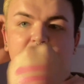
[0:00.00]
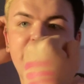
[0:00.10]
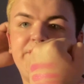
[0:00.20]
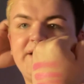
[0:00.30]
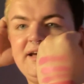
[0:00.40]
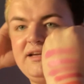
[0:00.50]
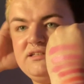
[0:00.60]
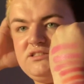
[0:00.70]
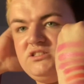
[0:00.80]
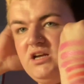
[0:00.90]

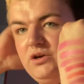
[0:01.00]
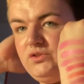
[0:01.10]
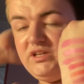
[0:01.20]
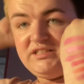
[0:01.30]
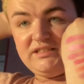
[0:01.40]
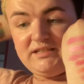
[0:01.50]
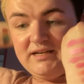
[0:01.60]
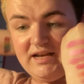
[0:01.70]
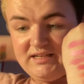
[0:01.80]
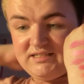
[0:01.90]
Okay, so this is the
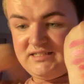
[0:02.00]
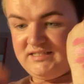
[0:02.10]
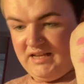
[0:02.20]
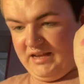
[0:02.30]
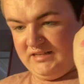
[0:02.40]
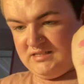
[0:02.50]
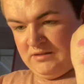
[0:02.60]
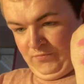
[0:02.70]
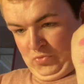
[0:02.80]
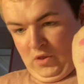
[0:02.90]
next 6.
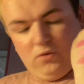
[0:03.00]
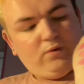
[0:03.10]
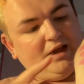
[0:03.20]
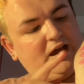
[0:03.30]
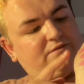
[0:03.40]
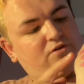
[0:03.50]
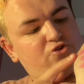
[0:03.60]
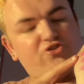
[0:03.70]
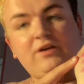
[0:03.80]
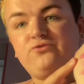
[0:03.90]
We have
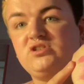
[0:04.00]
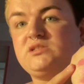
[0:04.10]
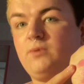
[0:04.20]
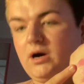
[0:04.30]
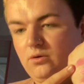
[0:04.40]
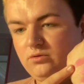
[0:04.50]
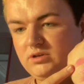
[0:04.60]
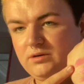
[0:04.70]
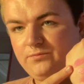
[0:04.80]
Jeffree's World,